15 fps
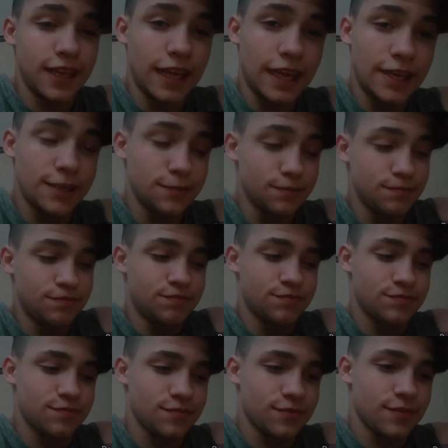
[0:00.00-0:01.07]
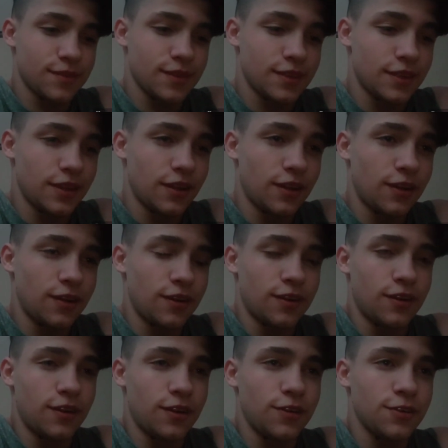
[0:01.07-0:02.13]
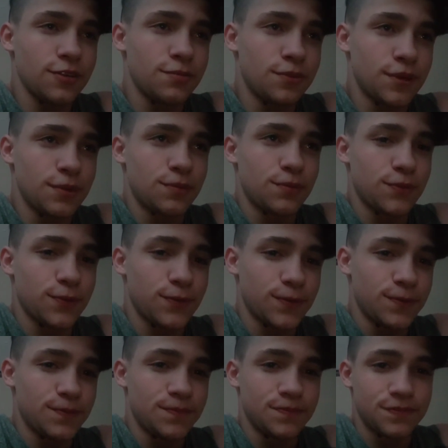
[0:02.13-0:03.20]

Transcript: and all the people